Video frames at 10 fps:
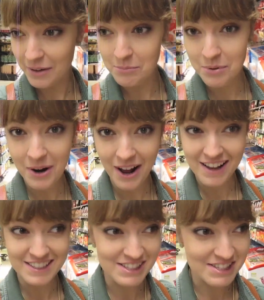
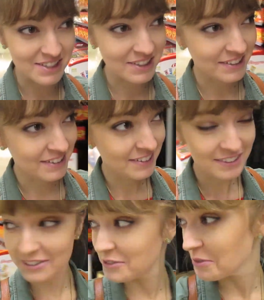impressed.
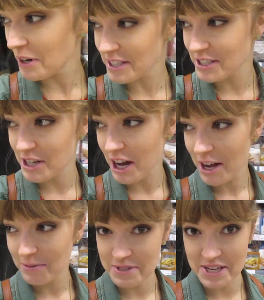Great
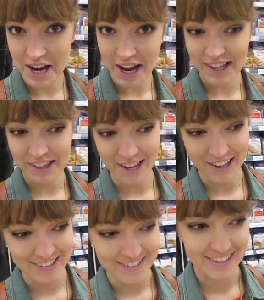job,
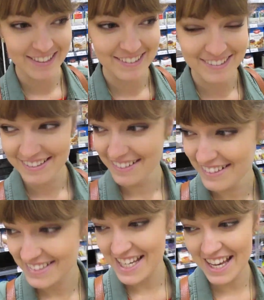Thailand.
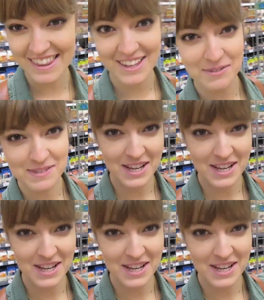10 thumbs